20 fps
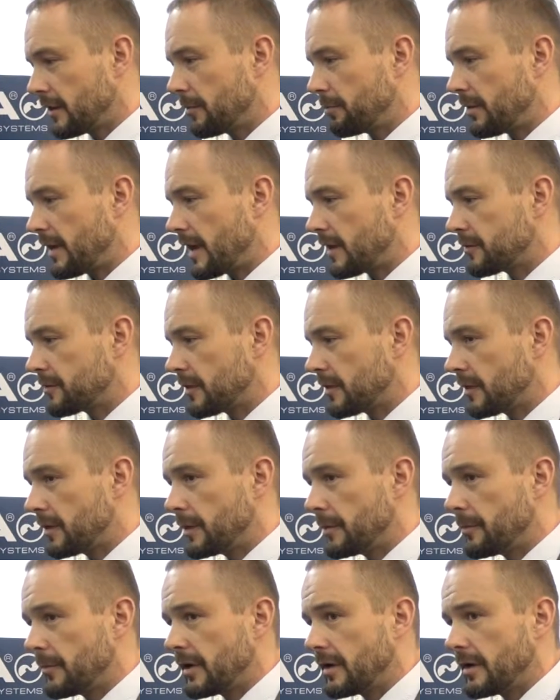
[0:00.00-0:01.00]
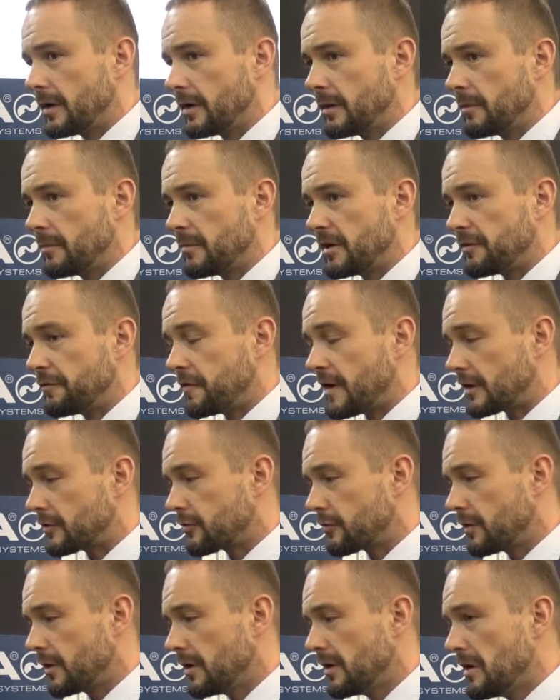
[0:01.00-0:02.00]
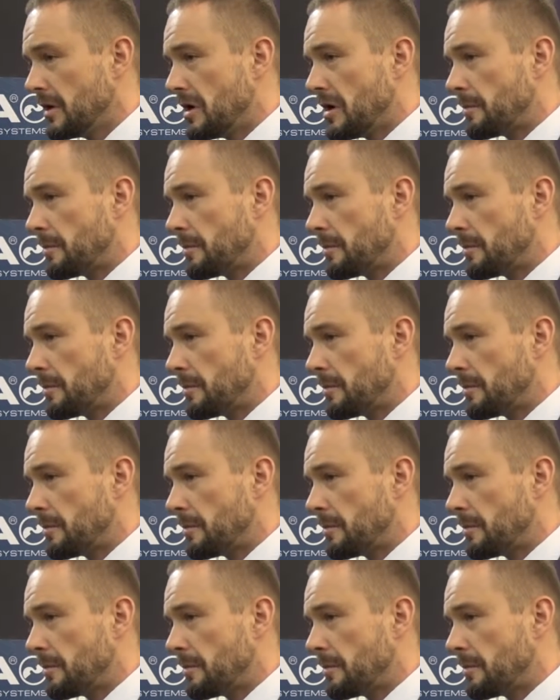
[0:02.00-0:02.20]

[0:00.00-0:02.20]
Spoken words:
plant manufacturer,